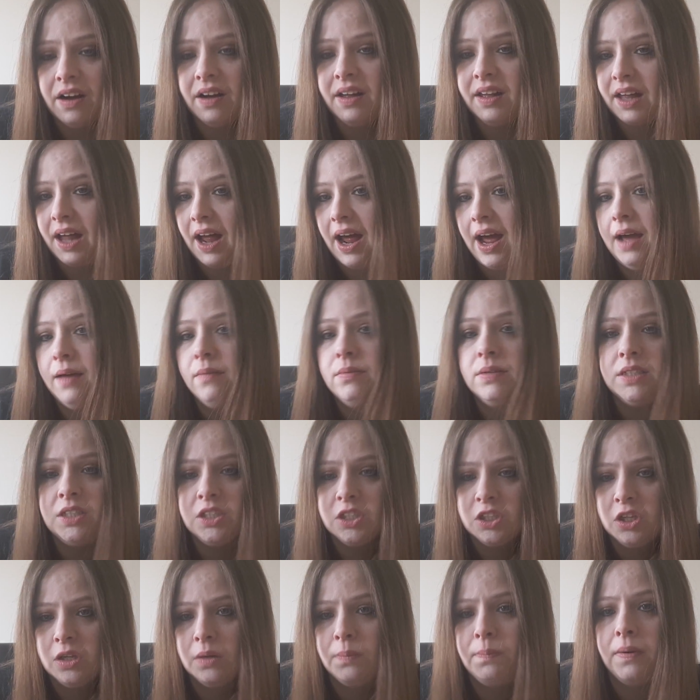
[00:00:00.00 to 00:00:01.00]
I came
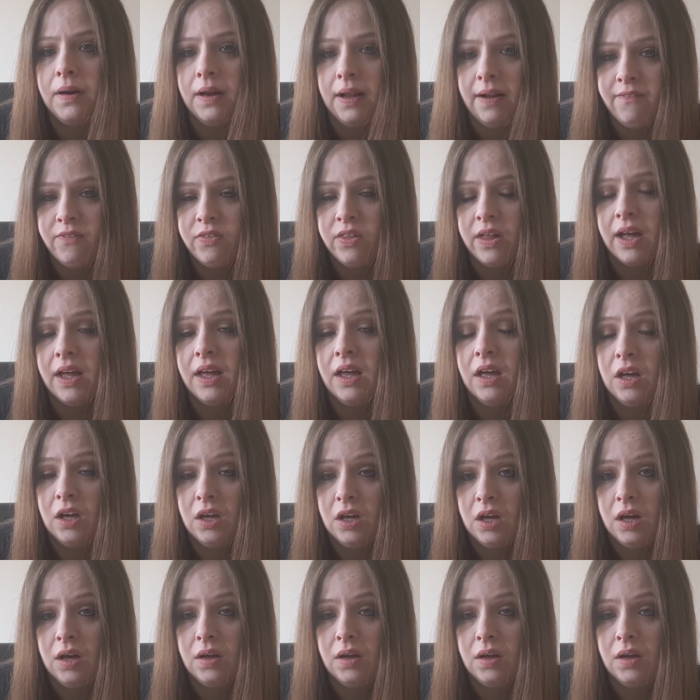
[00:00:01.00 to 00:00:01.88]
into the belief that